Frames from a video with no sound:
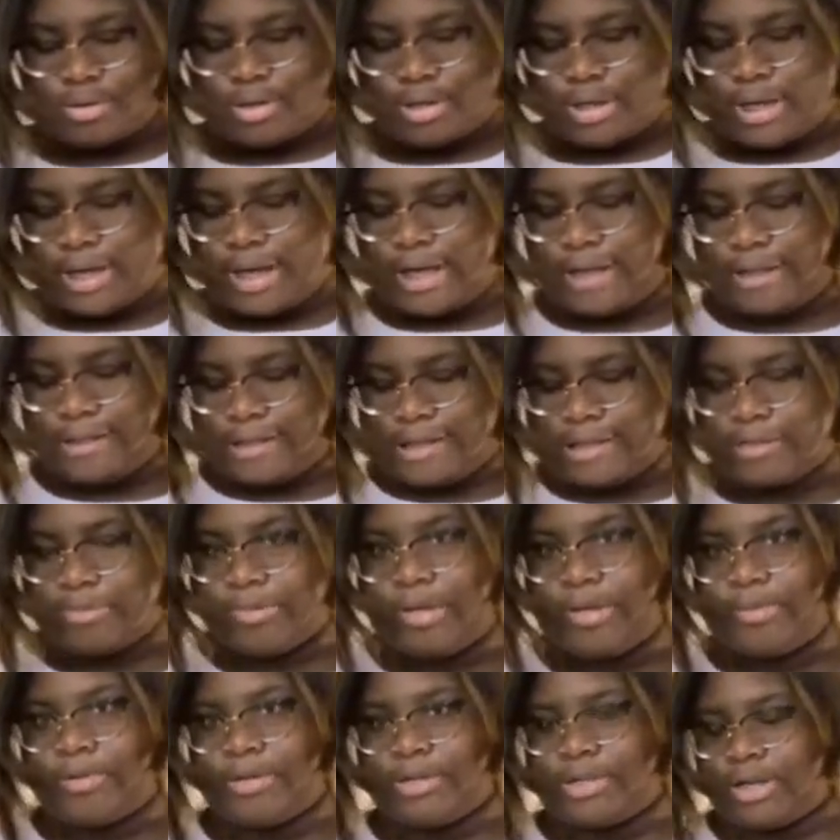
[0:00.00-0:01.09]
Yeah, that's
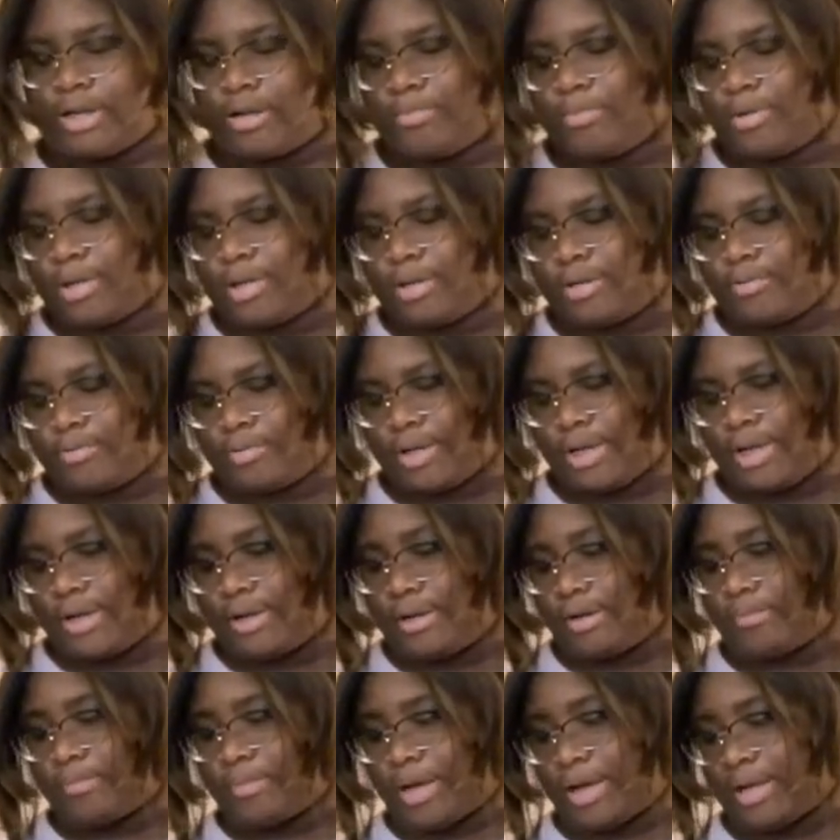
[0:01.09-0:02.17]
pretty much how my
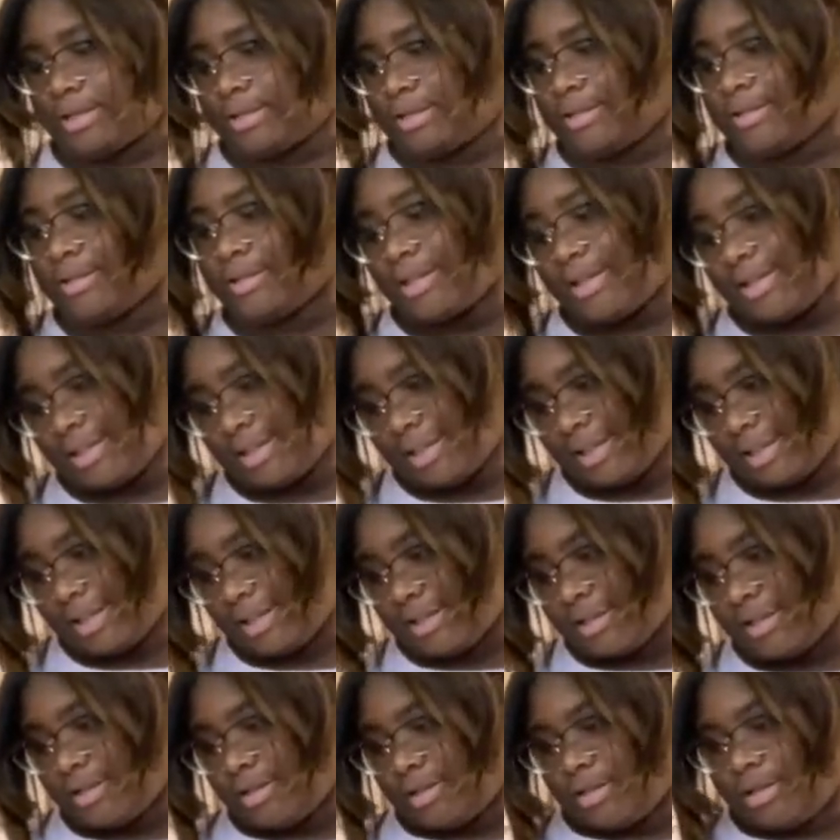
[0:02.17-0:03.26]
carry-on bag is looking like.
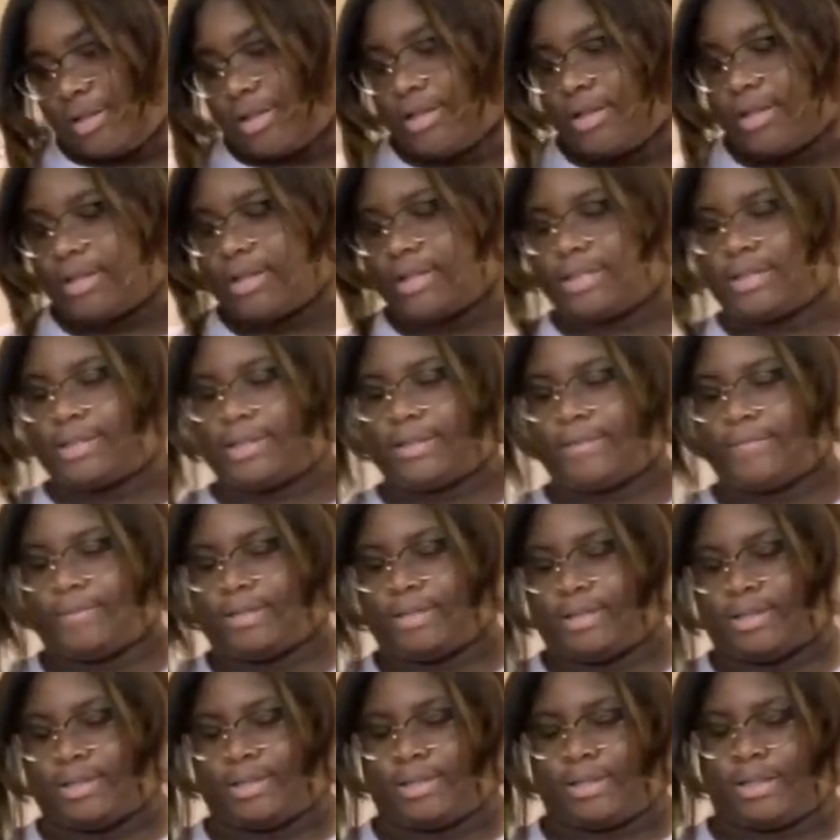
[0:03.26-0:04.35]
Let's see if
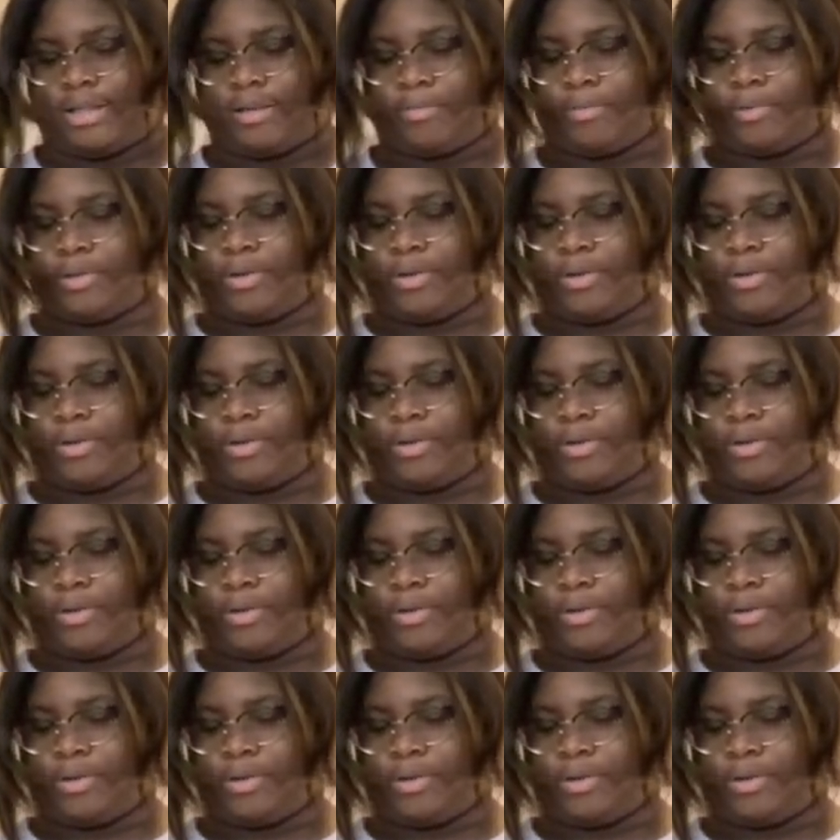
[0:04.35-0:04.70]
this is able to